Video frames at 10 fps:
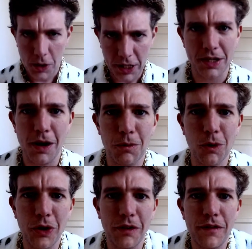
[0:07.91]
What is up,
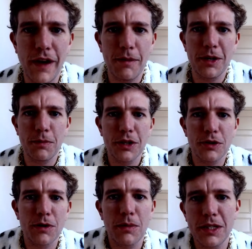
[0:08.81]
royal family?
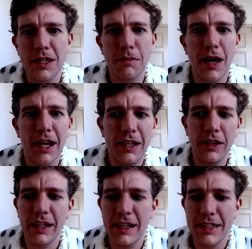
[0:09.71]
Prince Rippington back
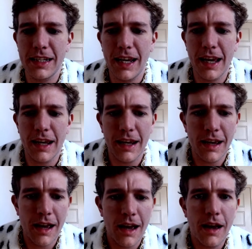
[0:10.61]
here again today
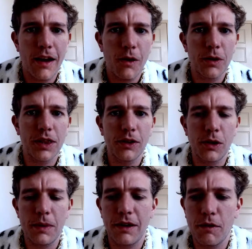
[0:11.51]
with a
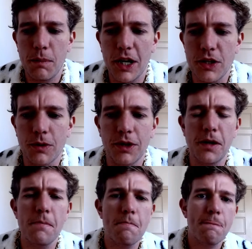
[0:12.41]
little bit of a budget
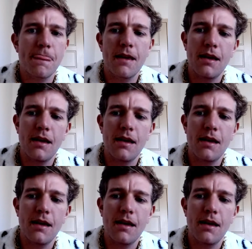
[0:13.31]
rip.